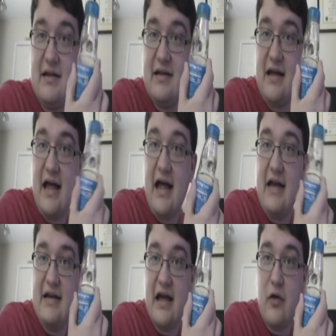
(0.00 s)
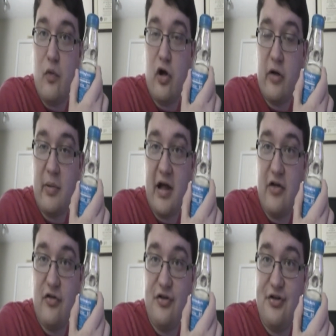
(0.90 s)
Codd Neck water
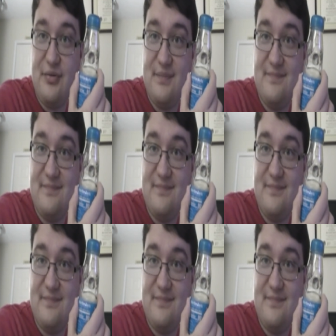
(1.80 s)
bottles.